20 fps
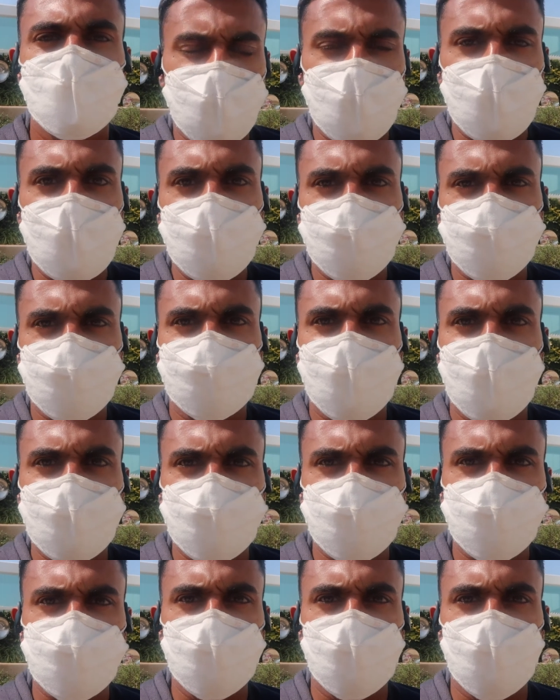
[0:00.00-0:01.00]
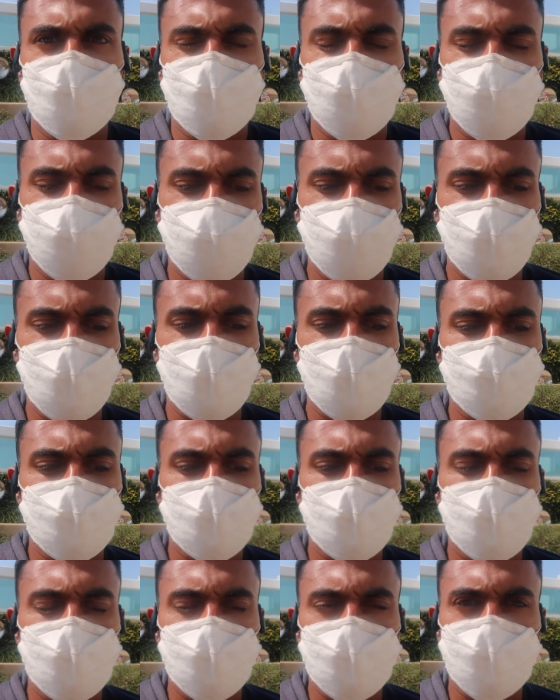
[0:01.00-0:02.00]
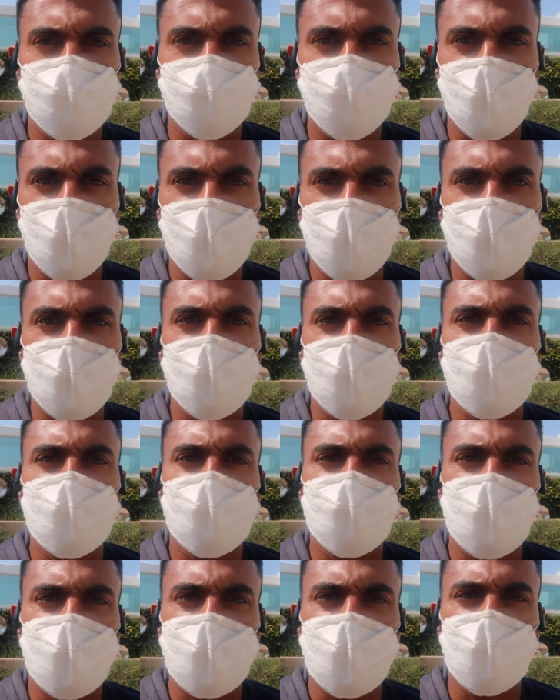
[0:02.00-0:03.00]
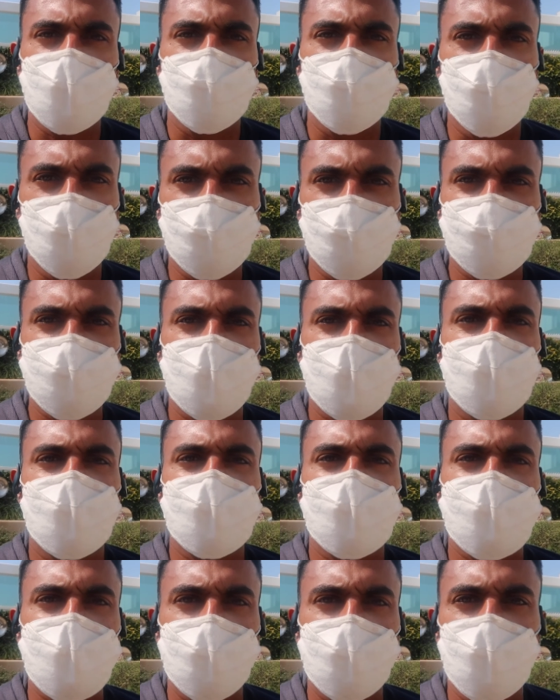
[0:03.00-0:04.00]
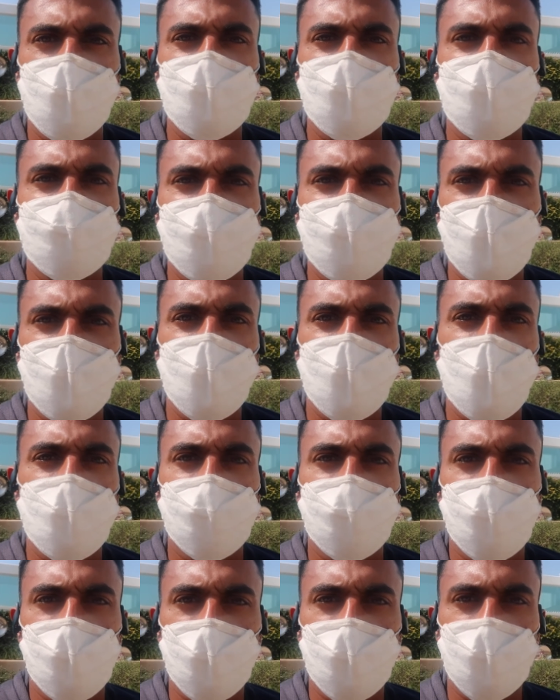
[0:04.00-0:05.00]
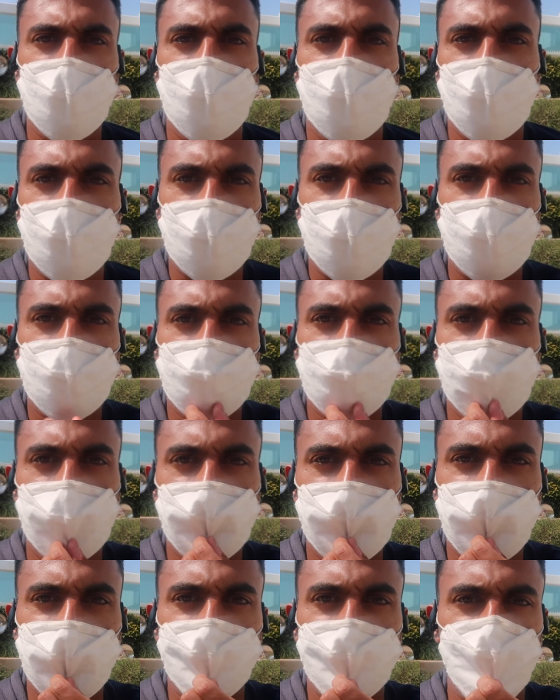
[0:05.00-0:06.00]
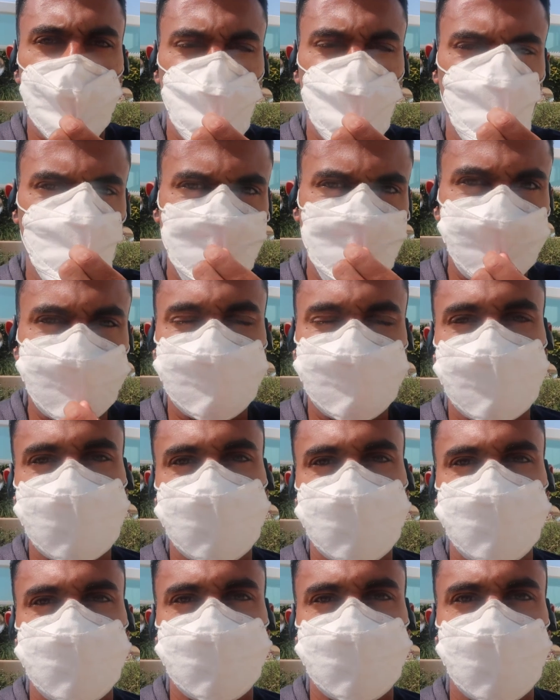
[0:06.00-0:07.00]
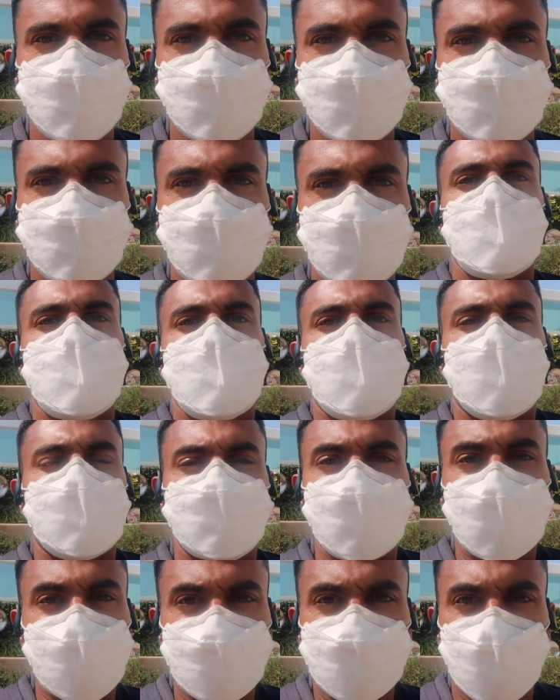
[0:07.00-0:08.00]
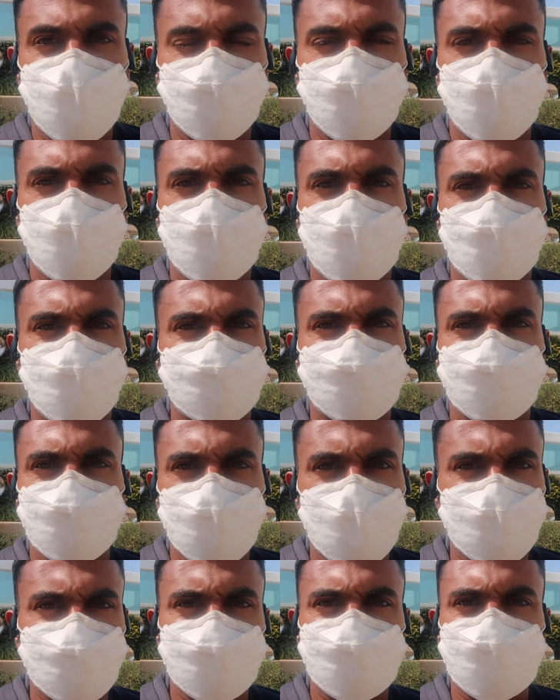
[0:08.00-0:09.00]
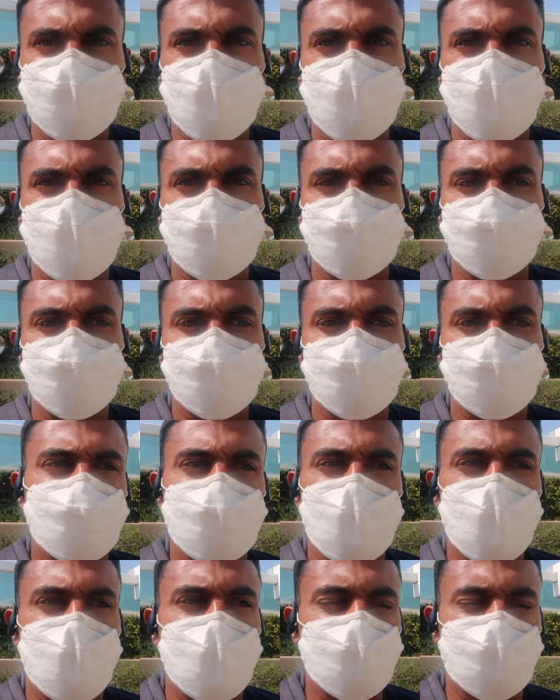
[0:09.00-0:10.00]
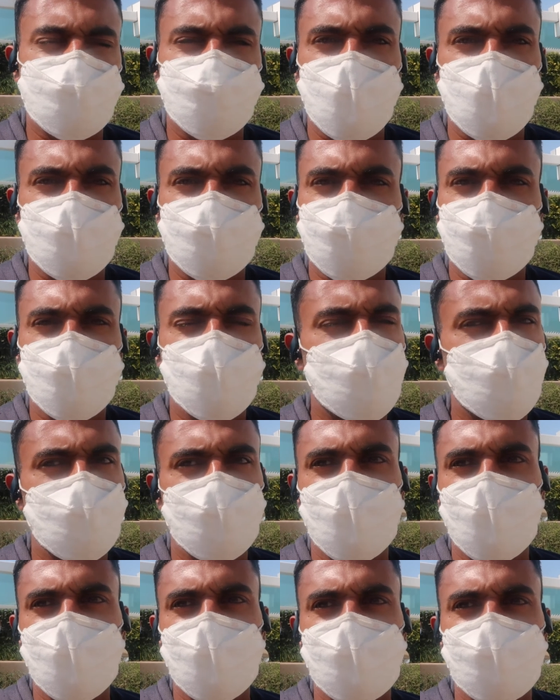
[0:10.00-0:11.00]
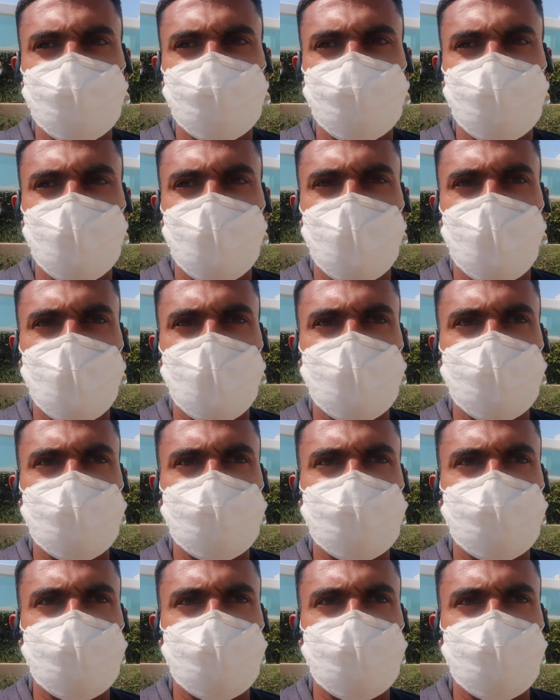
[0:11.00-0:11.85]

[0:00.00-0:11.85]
Asia Adventures done. Dubai, Laos, North Taiwan, Cambodia, Vietnam and Hong Kong, done and dusted, into the history books. It's been incredible. I've had some amazing times, experienced some cool things, and